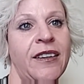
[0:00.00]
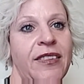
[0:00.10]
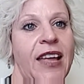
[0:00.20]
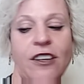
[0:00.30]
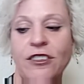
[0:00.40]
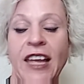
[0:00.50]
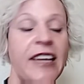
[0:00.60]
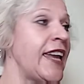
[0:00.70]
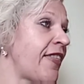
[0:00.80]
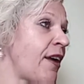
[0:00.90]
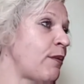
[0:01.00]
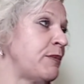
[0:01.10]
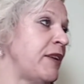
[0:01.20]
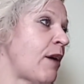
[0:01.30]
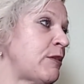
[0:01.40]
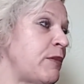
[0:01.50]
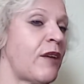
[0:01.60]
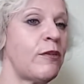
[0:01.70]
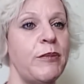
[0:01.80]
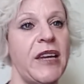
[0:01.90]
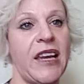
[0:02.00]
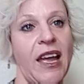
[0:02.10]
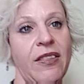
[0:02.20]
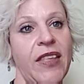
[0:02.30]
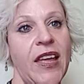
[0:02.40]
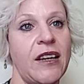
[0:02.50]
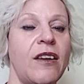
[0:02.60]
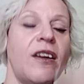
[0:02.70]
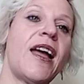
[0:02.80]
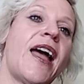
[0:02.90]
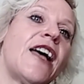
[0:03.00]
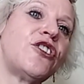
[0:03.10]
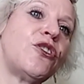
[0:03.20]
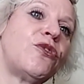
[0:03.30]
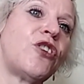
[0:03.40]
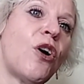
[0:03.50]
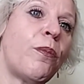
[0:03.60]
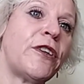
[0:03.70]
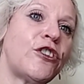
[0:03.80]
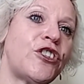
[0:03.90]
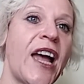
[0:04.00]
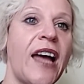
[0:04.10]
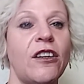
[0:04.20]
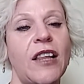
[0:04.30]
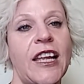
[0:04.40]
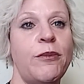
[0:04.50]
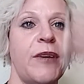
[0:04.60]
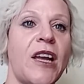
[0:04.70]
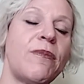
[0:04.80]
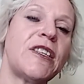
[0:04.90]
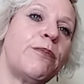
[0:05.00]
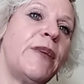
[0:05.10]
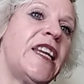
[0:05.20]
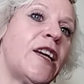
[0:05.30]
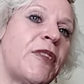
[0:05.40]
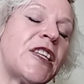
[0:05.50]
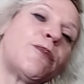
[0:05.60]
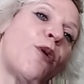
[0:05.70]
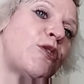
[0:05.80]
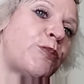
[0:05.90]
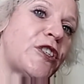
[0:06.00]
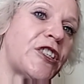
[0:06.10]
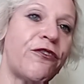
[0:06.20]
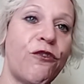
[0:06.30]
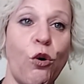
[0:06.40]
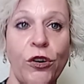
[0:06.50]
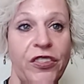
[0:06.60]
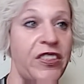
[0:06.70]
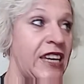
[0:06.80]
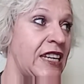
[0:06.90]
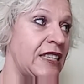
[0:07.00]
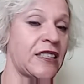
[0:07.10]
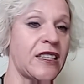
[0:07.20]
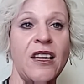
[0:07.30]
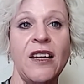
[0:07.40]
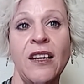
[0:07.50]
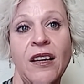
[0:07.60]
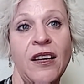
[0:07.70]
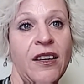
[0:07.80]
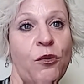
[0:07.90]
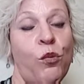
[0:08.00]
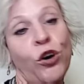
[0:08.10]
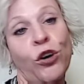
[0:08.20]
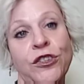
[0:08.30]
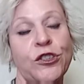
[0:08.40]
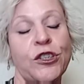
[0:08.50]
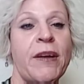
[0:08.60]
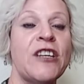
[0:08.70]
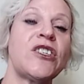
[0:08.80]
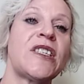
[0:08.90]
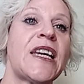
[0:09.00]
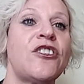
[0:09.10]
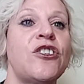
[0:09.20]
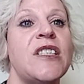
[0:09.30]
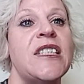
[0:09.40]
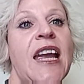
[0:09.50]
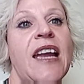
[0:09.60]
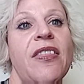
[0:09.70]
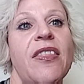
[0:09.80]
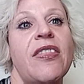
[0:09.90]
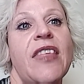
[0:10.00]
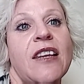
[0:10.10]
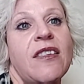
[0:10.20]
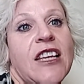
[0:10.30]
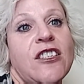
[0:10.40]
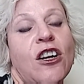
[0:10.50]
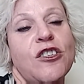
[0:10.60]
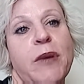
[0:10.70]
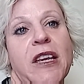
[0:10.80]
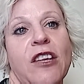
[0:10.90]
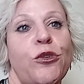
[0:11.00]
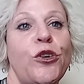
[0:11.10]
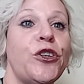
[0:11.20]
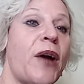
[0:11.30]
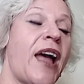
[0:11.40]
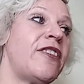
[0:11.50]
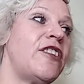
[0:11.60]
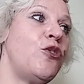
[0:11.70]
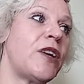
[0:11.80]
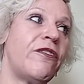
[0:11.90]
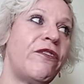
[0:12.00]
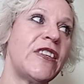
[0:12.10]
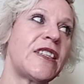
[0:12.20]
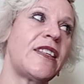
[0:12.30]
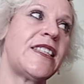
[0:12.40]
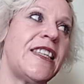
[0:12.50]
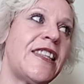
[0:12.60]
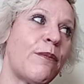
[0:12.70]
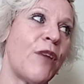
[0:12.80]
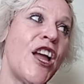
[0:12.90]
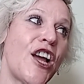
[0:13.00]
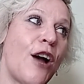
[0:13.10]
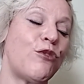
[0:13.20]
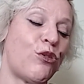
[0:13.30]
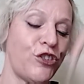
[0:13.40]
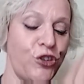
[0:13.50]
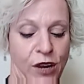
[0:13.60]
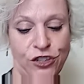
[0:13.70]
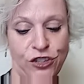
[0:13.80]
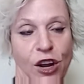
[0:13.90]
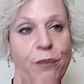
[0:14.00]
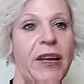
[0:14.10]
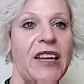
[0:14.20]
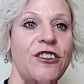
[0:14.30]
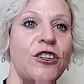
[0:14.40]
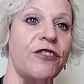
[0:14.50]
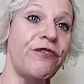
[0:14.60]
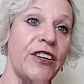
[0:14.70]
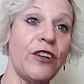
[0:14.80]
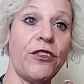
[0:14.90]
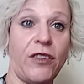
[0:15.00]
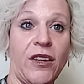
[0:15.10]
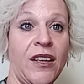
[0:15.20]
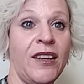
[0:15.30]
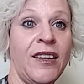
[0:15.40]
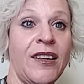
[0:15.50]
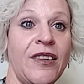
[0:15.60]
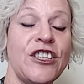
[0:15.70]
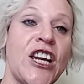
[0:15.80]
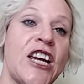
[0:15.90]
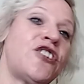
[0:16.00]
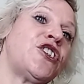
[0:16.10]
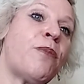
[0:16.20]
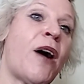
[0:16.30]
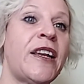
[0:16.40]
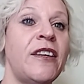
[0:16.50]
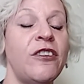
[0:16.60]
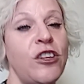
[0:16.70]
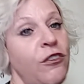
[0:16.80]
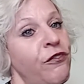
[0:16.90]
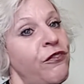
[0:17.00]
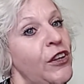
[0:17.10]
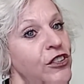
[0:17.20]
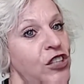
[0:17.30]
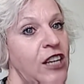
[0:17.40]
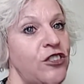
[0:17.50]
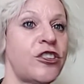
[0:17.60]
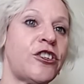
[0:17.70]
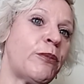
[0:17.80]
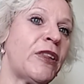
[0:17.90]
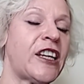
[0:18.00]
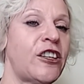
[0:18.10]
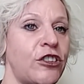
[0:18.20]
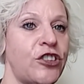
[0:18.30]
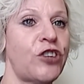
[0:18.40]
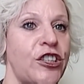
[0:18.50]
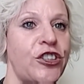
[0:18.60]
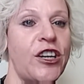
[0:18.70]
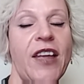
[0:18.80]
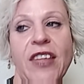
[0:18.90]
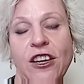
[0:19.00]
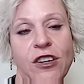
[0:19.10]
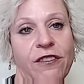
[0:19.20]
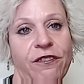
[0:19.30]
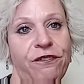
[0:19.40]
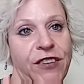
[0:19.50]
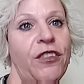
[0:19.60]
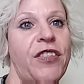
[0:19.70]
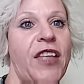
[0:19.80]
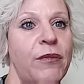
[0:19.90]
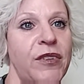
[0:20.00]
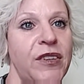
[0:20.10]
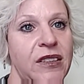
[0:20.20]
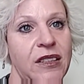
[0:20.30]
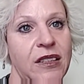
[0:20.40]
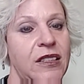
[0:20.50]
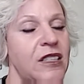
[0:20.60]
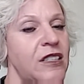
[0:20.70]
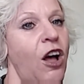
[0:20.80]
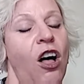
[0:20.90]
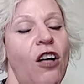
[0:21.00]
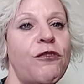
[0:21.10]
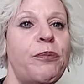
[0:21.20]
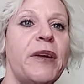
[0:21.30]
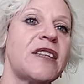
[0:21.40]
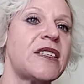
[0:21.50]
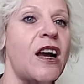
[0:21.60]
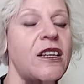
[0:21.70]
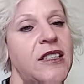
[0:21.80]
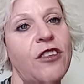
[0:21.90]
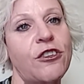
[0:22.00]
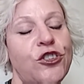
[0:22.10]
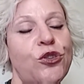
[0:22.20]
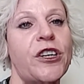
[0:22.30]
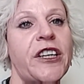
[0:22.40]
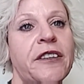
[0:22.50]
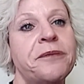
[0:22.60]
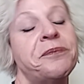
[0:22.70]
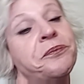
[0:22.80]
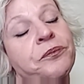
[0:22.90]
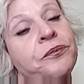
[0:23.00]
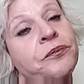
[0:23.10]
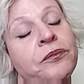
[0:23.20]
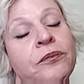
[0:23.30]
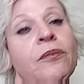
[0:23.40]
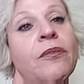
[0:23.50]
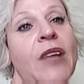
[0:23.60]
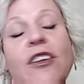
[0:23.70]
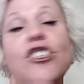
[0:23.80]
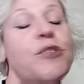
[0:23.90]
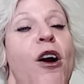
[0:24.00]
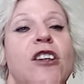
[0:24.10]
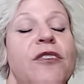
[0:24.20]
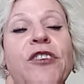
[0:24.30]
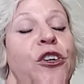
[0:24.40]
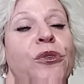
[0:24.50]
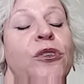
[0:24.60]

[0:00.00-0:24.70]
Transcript: that is like, yeah, that was me, that was me, that was me. And then as you open your channel and you become this medium and the spokesperson for these worlds or dimensions, I guess you could say, then they start speaking through you, and you can physically see them come towards you jump in. You can feel the change in your body, you can feel the change in your molecular structure, and then you can feel them dissolve because they got to tell their story. And they're just parts of you.